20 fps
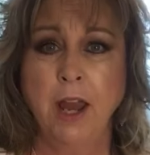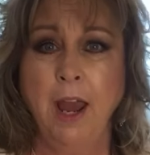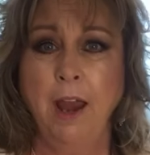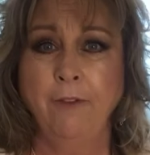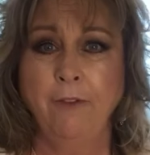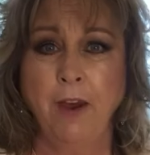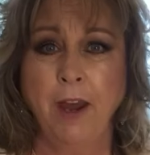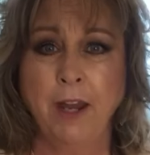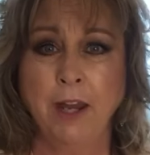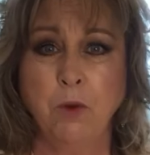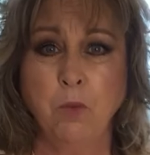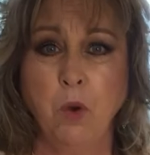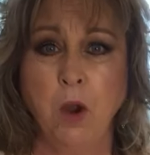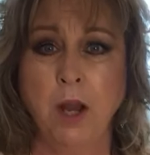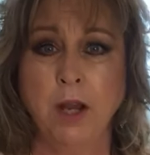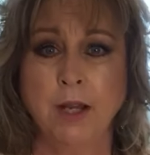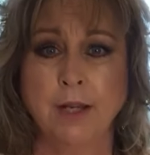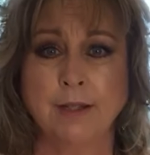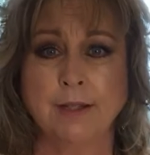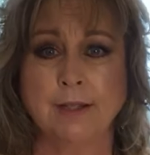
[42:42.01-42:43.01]
if
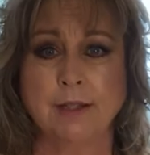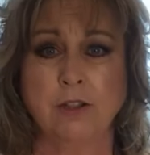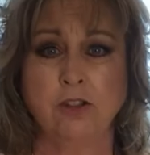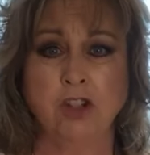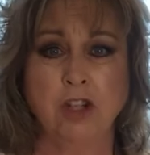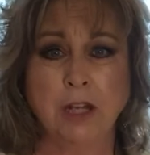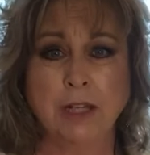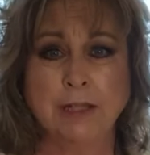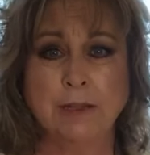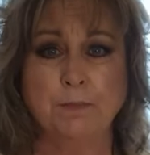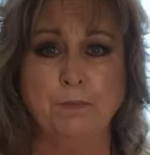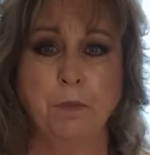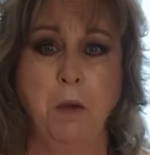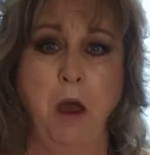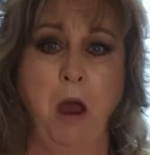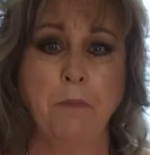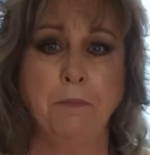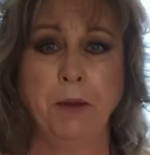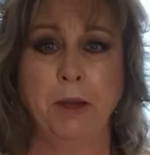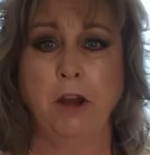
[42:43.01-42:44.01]
anyone is just
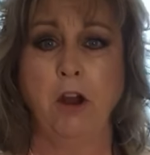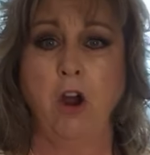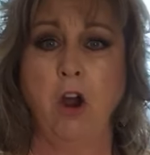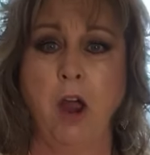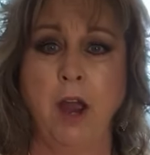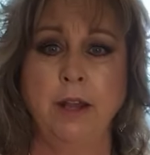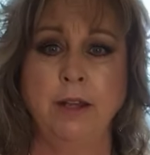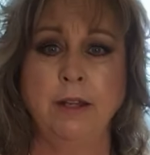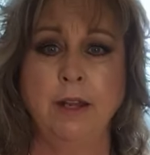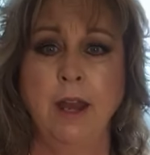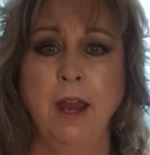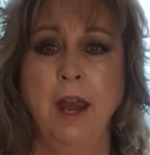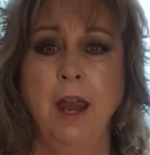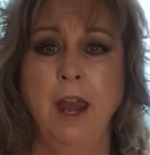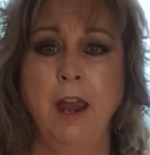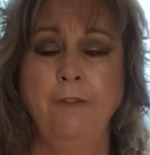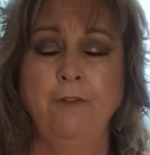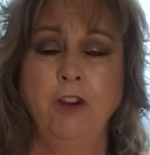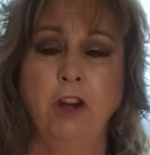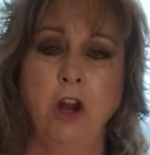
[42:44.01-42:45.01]
popping on,
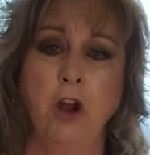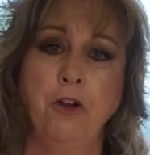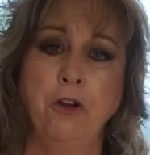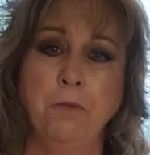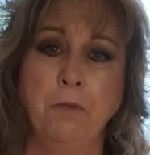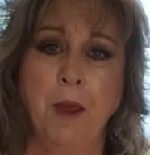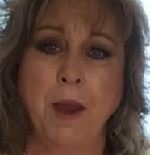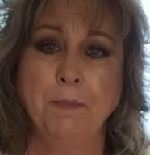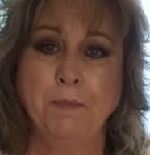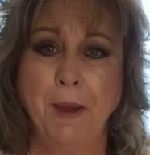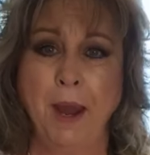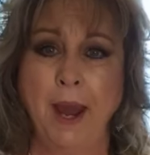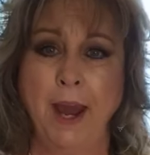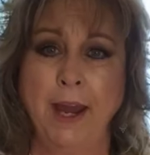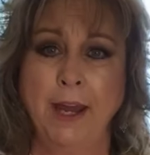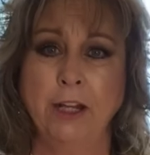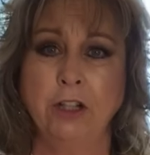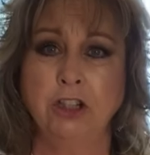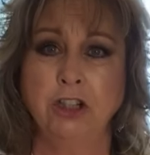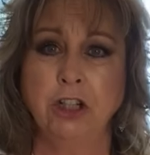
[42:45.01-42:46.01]
if you go to my
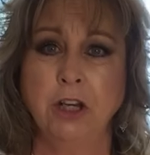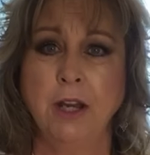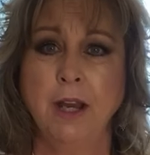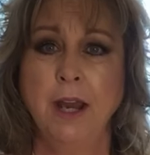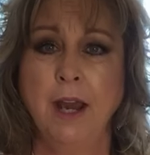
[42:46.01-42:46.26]
page,